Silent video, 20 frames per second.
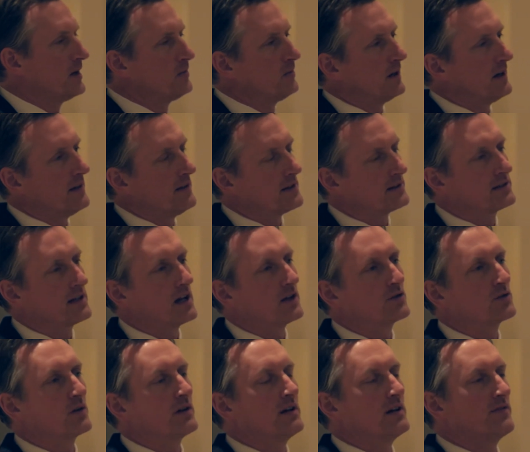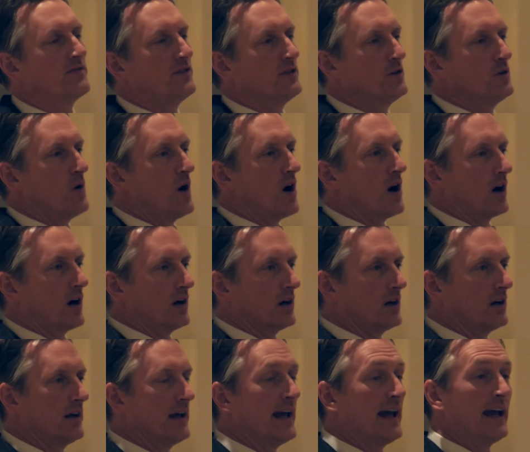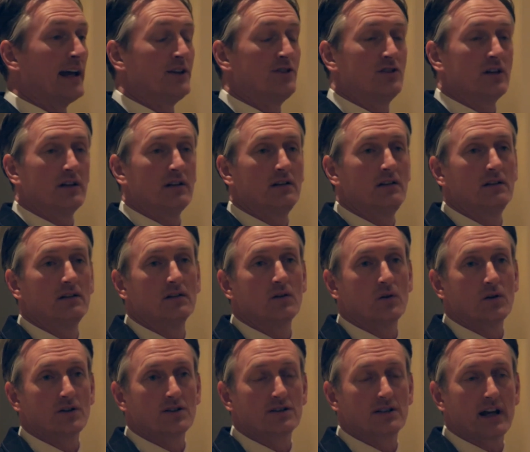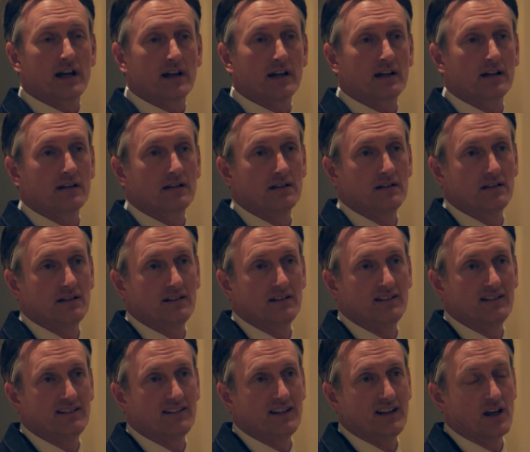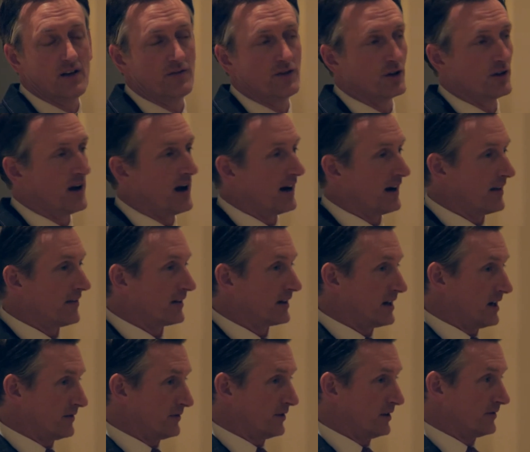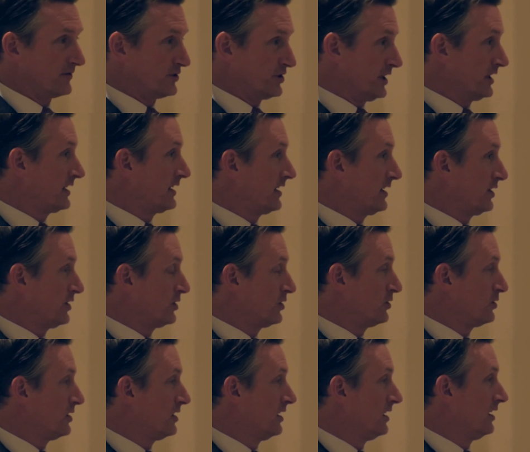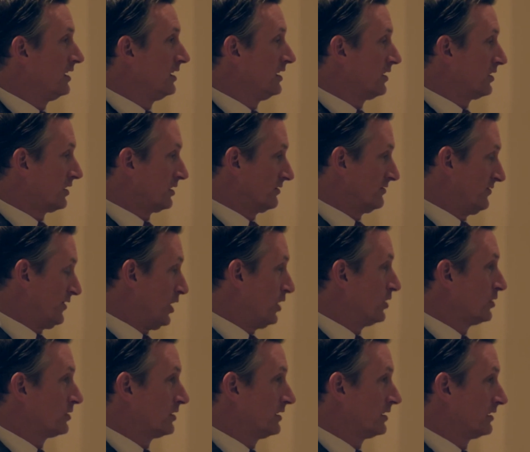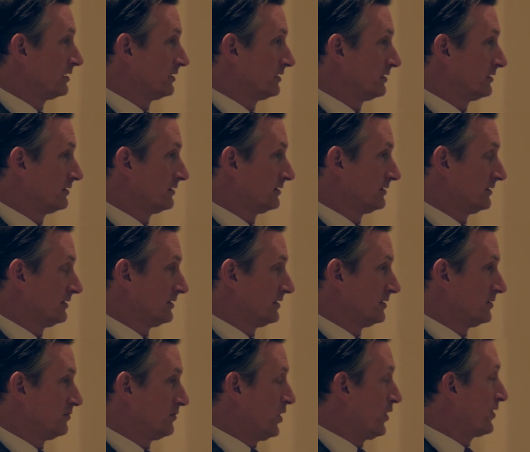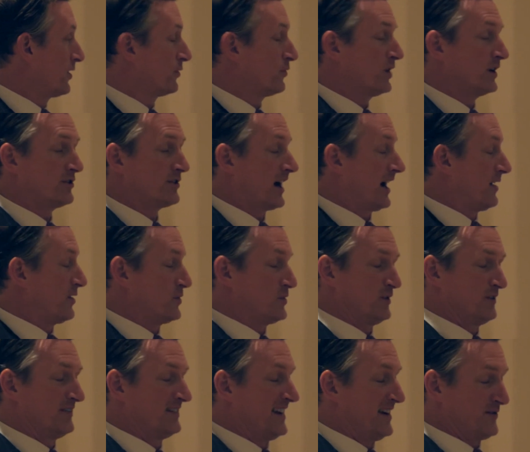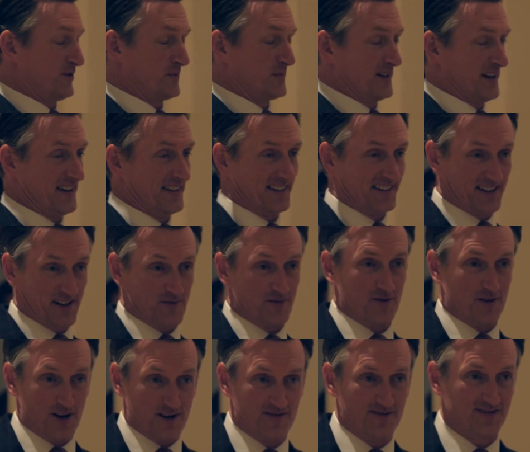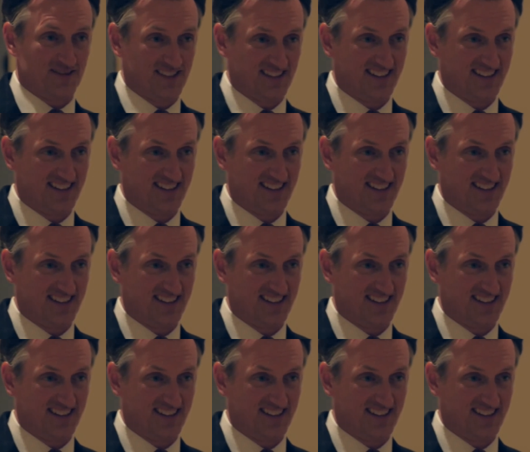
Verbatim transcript: But in this country, if you are aged or sick, if you're not on the cover of GQ or Vogue, both of which I will never be on the cover of,